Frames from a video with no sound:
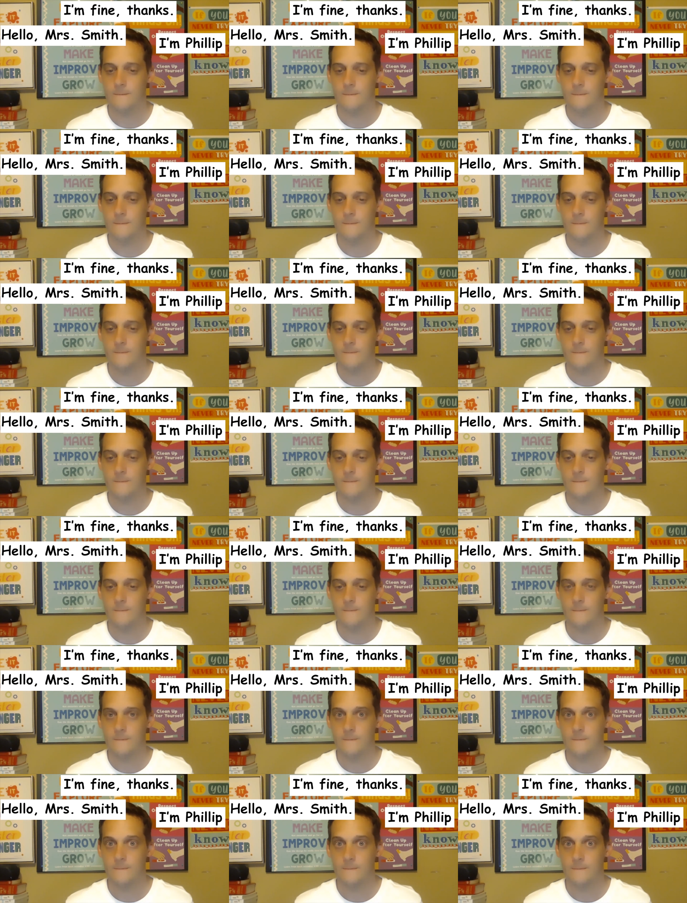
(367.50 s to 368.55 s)

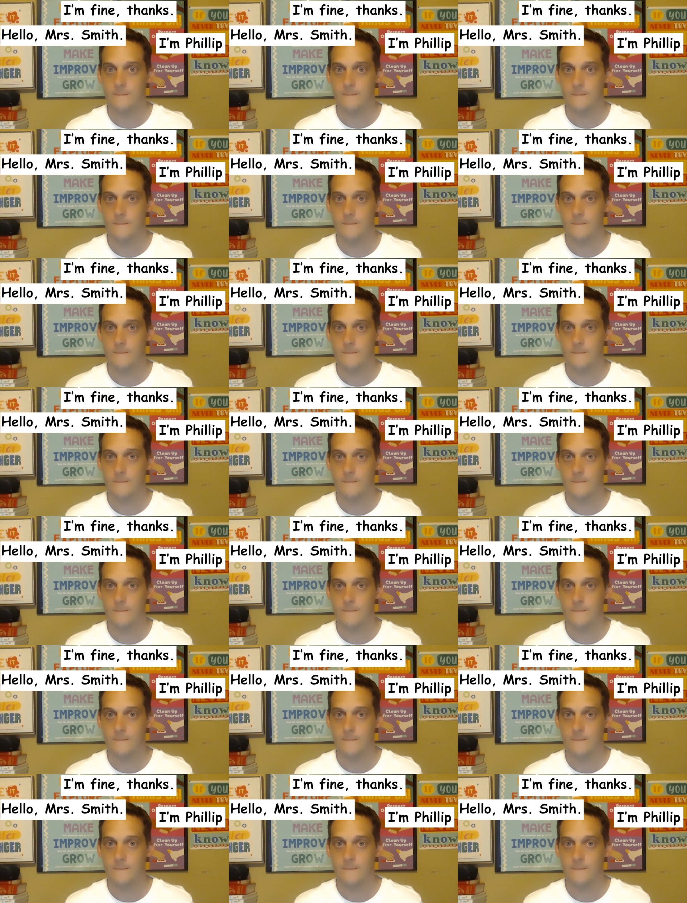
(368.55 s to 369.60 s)

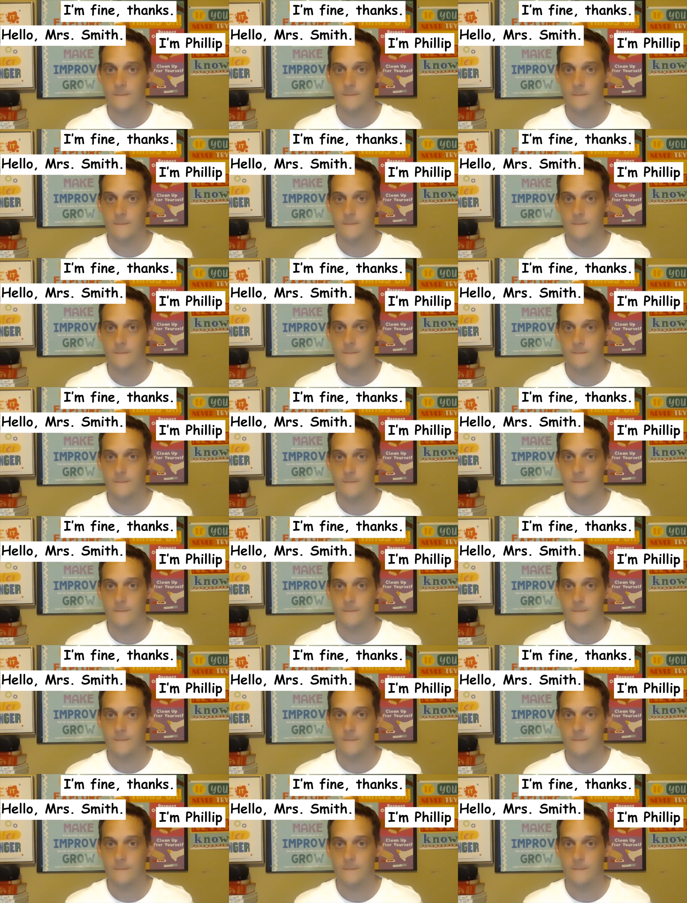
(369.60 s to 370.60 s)
[no speech]